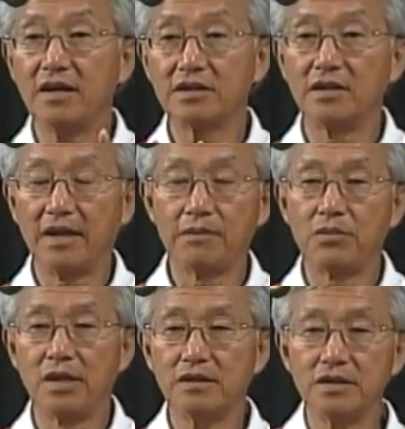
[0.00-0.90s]
as like
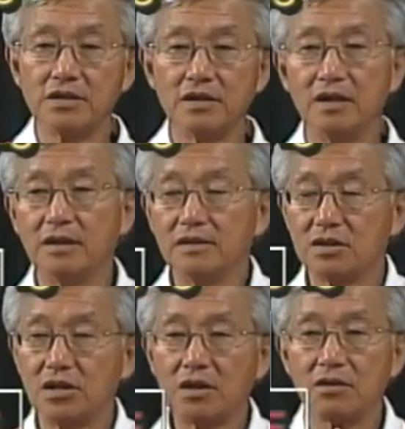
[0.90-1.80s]
brothers, they
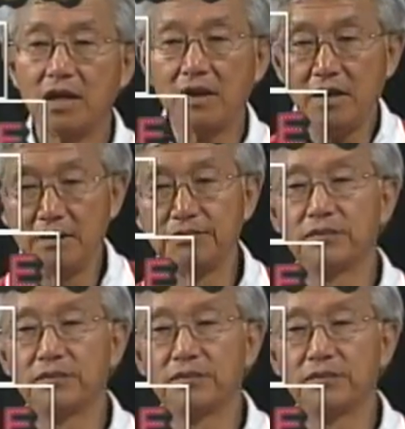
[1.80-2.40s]
stick together.